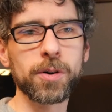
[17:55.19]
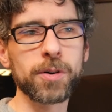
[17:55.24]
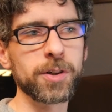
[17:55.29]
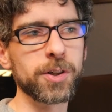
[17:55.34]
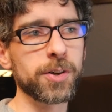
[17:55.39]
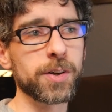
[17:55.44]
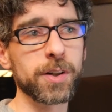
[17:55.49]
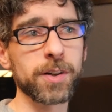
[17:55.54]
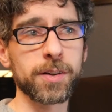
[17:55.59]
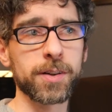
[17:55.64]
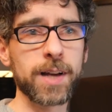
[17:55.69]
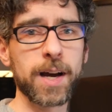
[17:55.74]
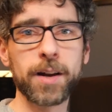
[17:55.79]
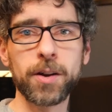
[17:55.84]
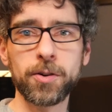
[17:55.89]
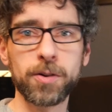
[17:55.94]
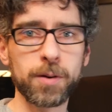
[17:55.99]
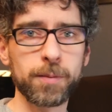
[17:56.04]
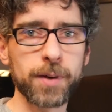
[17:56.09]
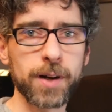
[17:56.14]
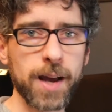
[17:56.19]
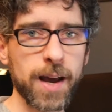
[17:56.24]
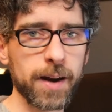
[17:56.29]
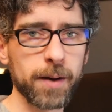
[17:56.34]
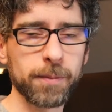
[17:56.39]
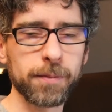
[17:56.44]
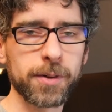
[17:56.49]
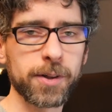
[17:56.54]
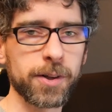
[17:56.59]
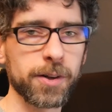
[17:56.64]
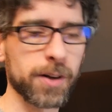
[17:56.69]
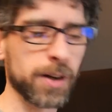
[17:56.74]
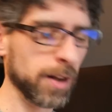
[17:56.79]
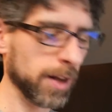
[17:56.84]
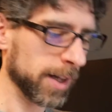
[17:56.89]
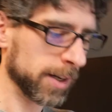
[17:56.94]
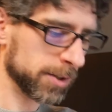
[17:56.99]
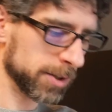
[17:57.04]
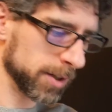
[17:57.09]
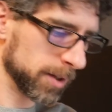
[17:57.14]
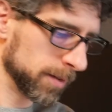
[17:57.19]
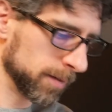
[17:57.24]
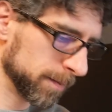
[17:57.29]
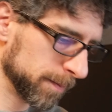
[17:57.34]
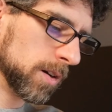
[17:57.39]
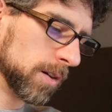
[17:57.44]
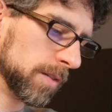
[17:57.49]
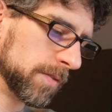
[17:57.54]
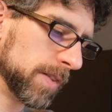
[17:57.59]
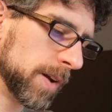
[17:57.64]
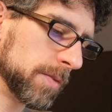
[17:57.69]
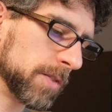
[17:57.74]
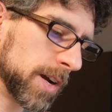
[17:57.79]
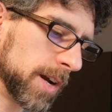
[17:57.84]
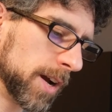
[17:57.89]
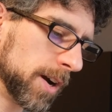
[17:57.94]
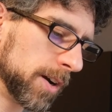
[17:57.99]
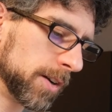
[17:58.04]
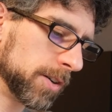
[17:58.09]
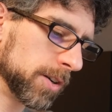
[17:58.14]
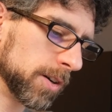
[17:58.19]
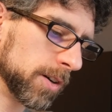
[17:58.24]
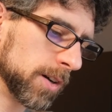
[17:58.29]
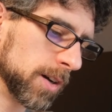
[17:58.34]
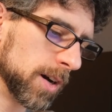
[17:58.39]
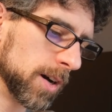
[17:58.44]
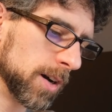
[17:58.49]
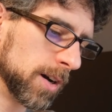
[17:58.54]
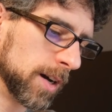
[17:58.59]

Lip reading: and you can just download them and add them to your collection. Favorite character?